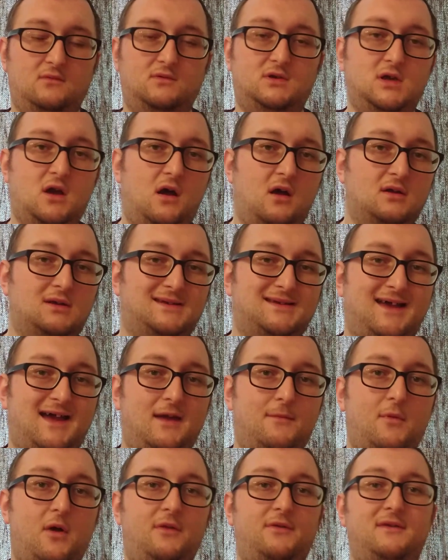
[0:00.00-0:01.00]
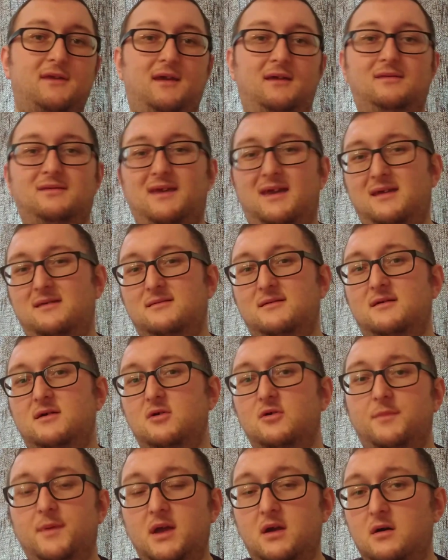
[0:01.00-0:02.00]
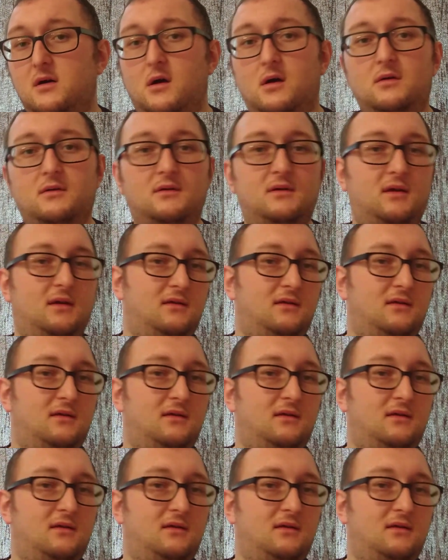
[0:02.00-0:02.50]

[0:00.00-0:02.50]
Charge time on this is a little bit long.